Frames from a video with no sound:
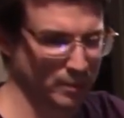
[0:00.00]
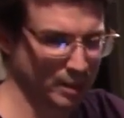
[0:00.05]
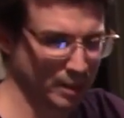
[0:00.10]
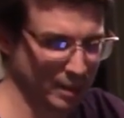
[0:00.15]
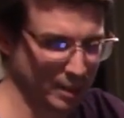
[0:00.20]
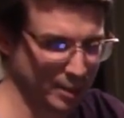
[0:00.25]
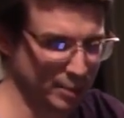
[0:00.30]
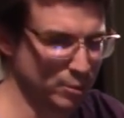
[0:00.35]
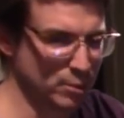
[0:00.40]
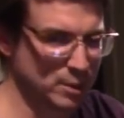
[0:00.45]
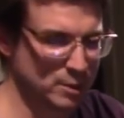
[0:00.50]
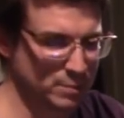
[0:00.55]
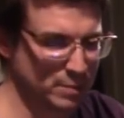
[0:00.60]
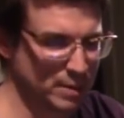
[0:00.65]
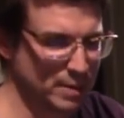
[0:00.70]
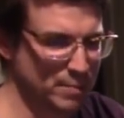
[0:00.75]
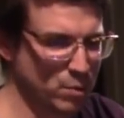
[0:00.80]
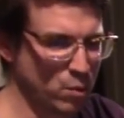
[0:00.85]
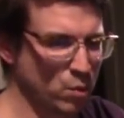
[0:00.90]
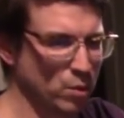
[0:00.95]

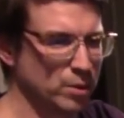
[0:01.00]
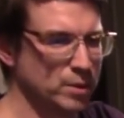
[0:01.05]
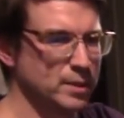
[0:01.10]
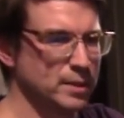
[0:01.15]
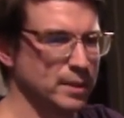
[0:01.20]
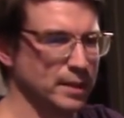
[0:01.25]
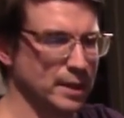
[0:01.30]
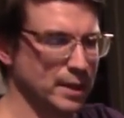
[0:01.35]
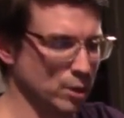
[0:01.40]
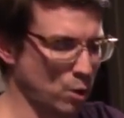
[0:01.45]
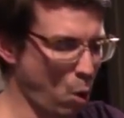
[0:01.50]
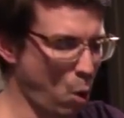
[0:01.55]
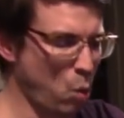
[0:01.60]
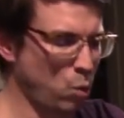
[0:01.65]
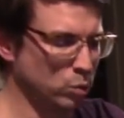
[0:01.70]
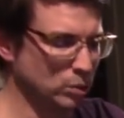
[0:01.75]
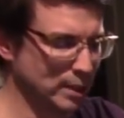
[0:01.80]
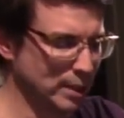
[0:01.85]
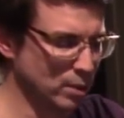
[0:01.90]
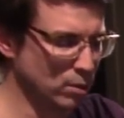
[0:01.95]
USB port can
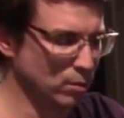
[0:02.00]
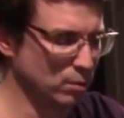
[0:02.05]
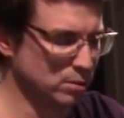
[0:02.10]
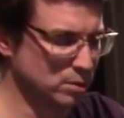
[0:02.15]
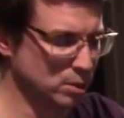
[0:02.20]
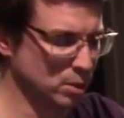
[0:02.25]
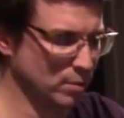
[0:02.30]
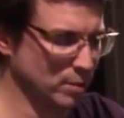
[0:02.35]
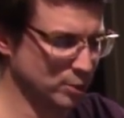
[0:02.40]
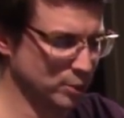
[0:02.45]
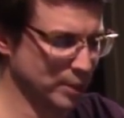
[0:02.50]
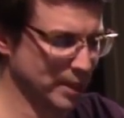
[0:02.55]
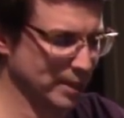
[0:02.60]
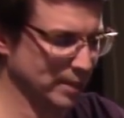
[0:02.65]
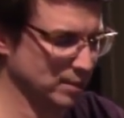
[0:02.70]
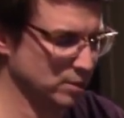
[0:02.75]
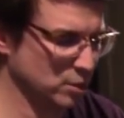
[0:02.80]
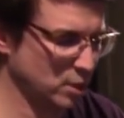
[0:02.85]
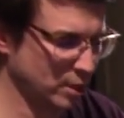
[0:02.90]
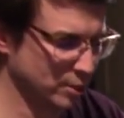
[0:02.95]
only hold so much data.
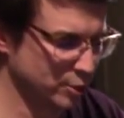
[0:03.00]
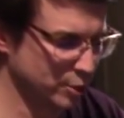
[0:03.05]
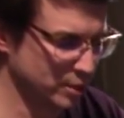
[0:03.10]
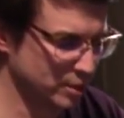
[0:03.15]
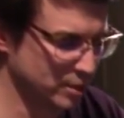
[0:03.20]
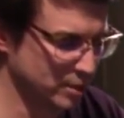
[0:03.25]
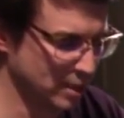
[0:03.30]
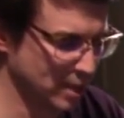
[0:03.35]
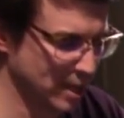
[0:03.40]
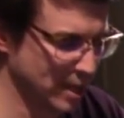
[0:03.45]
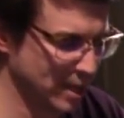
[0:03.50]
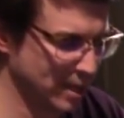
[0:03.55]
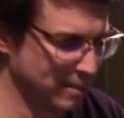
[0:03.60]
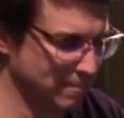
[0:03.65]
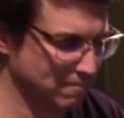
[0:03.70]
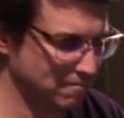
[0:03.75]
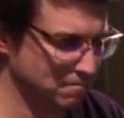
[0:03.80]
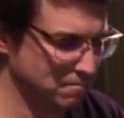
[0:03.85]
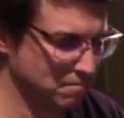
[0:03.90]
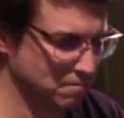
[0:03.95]
It's not just
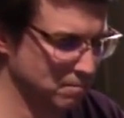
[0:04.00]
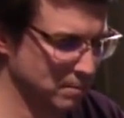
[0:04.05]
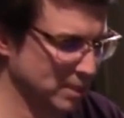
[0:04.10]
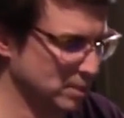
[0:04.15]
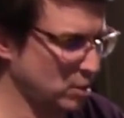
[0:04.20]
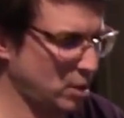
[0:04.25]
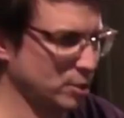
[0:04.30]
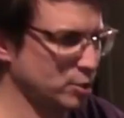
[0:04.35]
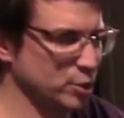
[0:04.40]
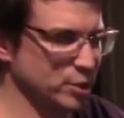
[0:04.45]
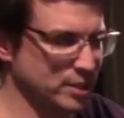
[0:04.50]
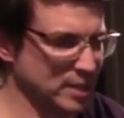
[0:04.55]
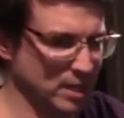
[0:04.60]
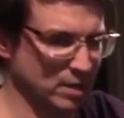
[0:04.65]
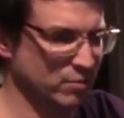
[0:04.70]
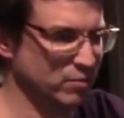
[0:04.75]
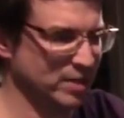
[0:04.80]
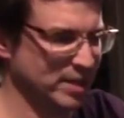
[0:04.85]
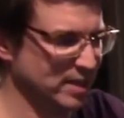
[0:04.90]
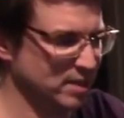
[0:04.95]

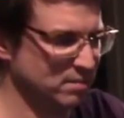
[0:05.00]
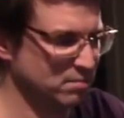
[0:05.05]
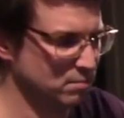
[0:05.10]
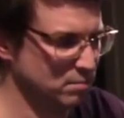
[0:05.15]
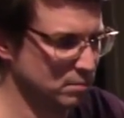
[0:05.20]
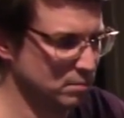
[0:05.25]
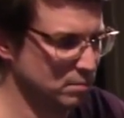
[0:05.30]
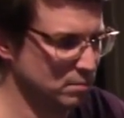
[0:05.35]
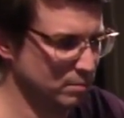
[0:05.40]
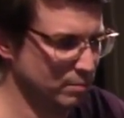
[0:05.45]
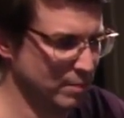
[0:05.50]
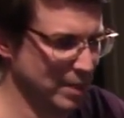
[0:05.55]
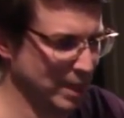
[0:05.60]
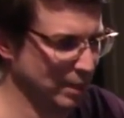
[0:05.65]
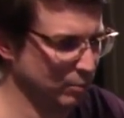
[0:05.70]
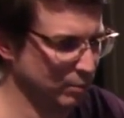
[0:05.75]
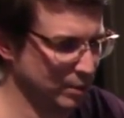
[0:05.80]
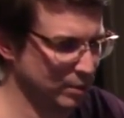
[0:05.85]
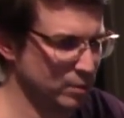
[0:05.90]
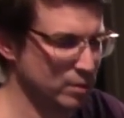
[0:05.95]
infinite
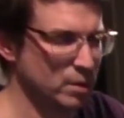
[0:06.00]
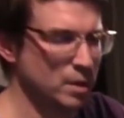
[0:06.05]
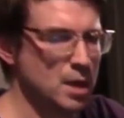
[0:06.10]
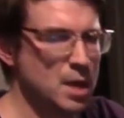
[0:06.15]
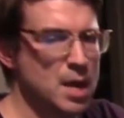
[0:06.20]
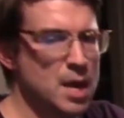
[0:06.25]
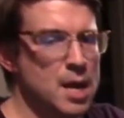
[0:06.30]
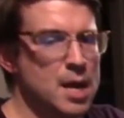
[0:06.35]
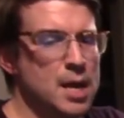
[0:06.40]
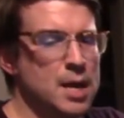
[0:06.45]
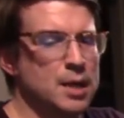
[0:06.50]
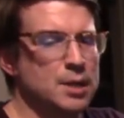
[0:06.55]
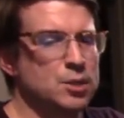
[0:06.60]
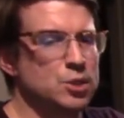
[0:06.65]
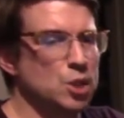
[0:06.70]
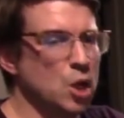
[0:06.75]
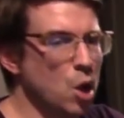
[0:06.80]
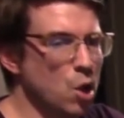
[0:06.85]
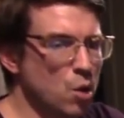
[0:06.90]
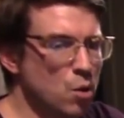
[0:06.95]
bandwidth.
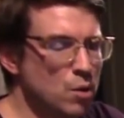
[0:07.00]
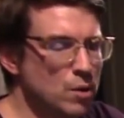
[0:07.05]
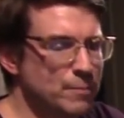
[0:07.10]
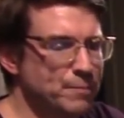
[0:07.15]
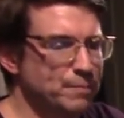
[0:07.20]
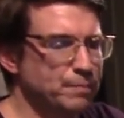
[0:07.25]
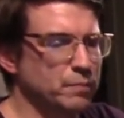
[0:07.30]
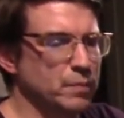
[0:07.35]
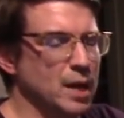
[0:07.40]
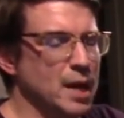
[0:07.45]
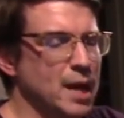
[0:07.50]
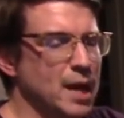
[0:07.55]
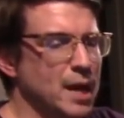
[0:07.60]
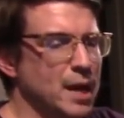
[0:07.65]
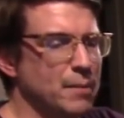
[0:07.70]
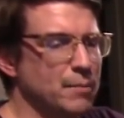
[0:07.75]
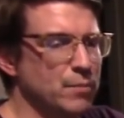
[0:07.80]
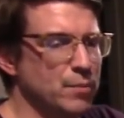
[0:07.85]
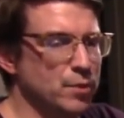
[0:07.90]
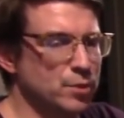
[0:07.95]
So
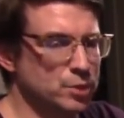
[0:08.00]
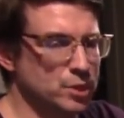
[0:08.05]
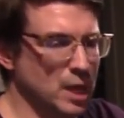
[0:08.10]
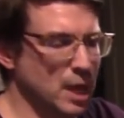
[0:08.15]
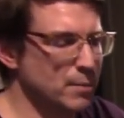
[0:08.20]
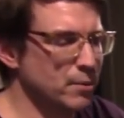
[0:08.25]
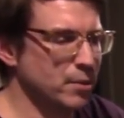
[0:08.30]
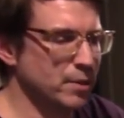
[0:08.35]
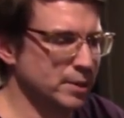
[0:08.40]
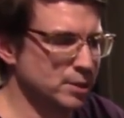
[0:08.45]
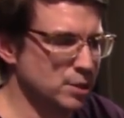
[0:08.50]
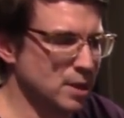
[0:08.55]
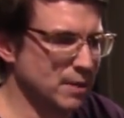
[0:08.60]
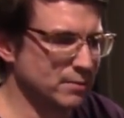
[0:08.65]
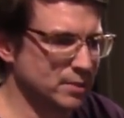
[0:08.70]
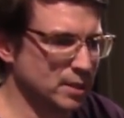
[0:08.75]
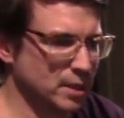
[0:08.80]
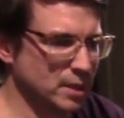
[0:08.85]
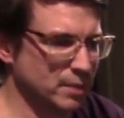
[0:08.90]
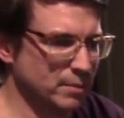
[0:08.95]
there's a couple things you have
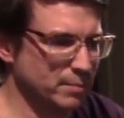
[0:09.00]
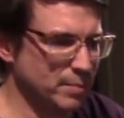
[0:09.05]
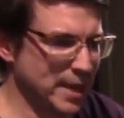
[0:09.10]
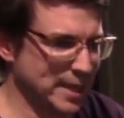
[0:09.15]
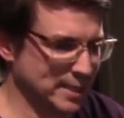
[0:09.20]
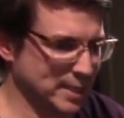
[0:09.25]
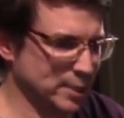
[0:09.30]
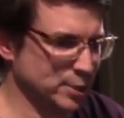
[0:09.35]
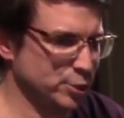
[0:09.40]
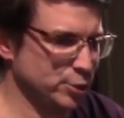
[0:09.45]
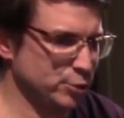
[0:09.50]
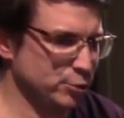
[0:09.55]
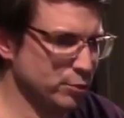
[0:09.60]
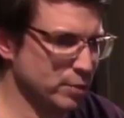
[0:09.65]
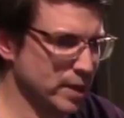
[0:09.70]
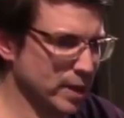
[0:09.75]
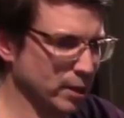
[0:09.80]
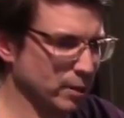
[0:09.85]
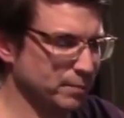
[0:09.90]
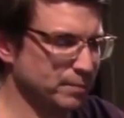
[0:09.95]
to pay attention to
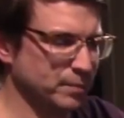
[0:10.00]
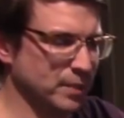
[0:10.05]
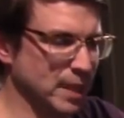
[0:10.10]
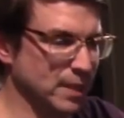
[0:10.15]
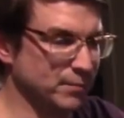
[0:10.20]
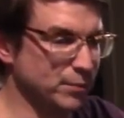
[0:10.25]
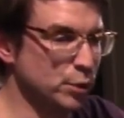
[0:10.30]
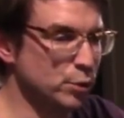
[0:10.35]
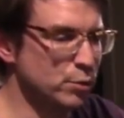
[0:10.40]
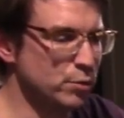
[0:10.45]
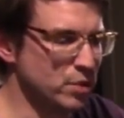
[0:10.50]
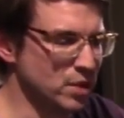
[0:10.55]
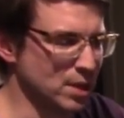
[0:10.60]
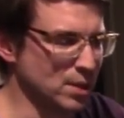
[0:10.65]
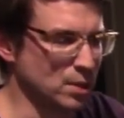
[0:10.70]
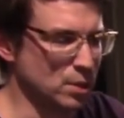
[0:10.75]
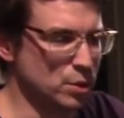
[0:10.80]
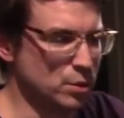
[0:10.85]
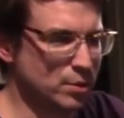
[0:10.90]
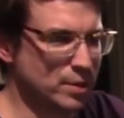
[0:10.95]
there. If you
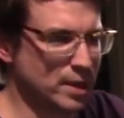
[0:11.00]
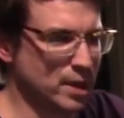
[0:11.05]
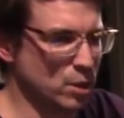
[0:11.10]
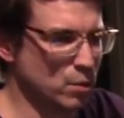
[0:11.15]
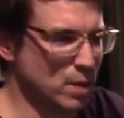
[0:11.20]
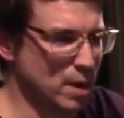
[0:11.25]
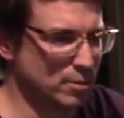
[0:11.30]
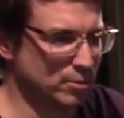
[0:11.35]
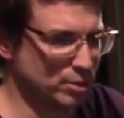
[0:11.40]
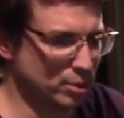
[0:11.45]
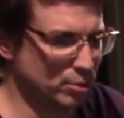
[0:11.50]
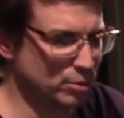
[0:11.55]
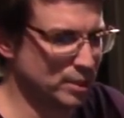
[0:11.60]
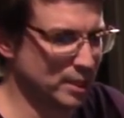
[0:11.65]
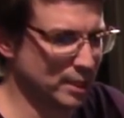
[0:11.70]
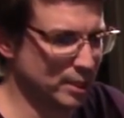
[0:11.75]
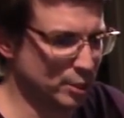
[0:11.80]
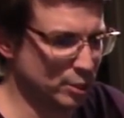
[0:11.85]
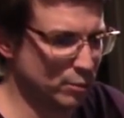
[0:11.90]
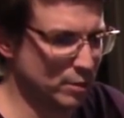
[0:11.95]
think that you can get away with
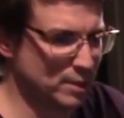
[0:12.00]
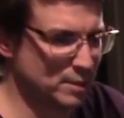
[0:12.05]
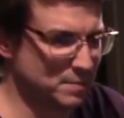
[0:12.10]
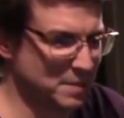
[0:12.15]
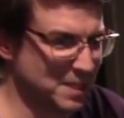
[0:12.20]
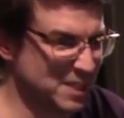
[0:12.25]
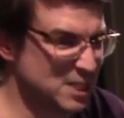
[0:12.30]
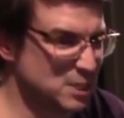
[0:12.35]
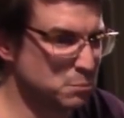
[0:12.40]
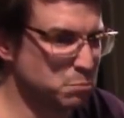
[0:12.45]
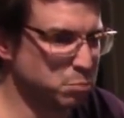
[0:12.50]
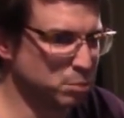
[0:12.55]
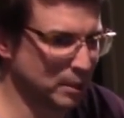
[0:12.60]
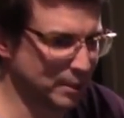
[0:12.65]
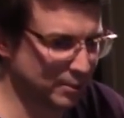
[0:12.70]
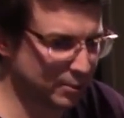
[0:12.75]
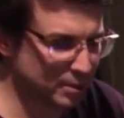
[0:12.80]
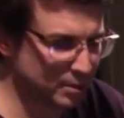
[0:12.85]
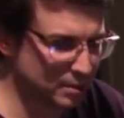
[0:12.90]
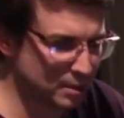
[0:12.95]
using a USB
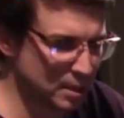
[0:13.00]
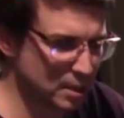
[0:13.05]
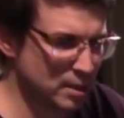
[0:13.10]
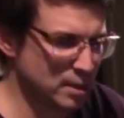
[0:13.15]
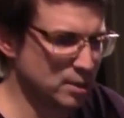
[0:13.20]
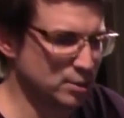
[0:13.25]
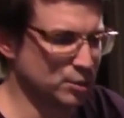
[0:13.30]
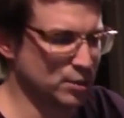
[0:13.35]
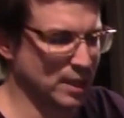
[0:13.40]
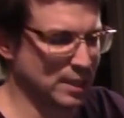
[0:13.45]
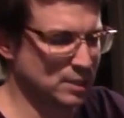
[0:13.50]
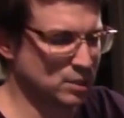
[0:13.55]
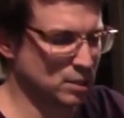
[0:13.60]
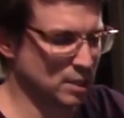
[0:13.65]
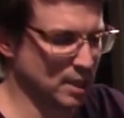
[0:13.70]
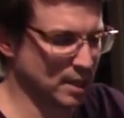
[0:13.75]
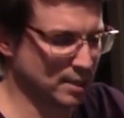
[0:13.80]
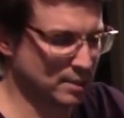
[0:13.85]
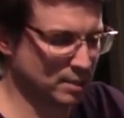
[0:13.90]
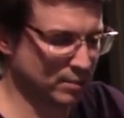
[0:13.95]
splitter, so that's
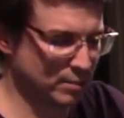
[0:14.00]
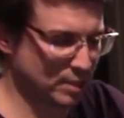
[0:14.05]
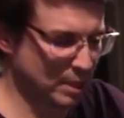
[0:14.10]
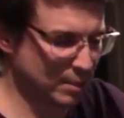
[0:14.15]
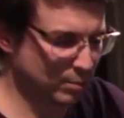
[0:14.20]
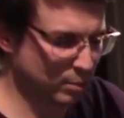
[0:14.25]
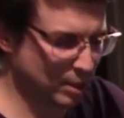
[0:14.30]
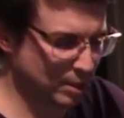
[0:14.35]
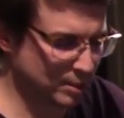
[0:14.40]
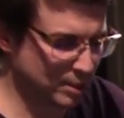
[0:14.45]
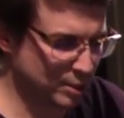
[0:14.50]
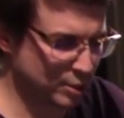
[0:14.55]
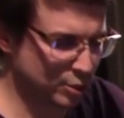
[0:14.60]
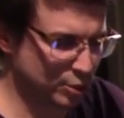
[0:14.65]
something that plugs into